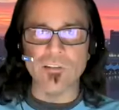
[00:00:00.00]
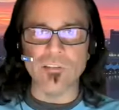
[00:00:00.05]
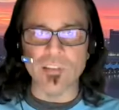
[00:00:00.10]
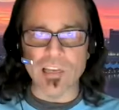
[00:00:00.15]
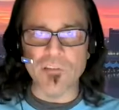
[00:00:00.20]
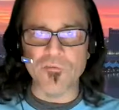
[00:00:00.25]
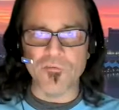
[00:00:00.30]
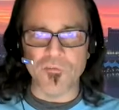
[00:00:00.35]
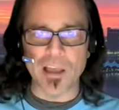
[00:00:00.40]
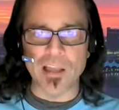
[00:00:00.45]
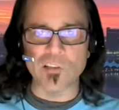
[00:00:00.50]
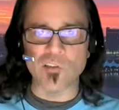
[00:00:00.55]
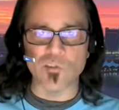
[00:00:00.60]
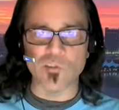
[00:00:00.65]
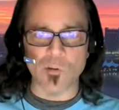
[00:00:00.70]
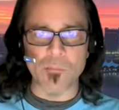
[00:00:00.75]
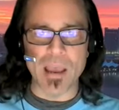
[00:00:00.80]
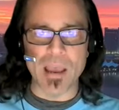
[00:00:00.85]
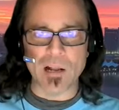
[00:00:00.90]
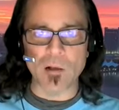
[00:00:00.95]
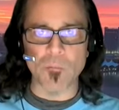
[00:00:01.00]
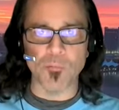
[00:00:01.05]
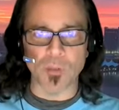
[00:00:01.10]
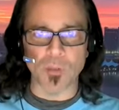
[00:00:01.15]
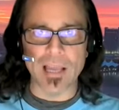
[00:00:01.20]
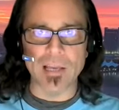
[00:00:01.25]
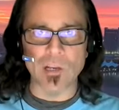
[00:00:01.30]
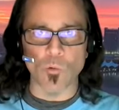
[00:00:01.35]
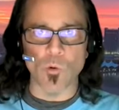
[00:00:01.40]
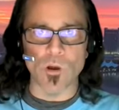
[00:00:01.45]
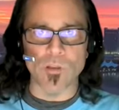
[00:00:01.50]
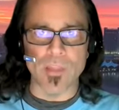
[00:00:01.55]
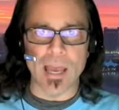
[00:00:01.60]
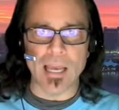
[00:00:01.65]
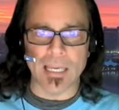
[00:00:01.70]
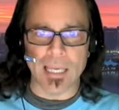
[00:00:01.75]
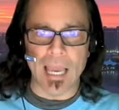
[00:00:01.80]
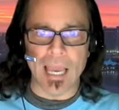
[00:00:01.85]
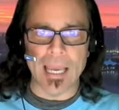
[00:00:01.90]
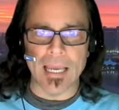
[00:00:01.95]
the defense to make a play right. to win
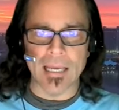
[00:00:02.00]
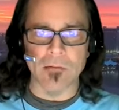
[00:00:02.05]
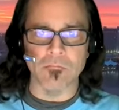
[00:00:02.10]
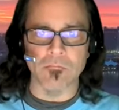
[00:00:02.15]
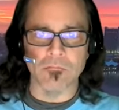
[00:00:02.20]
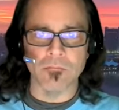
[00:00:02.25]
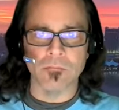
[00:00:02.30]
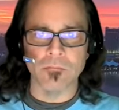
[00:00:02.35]
that game. Right.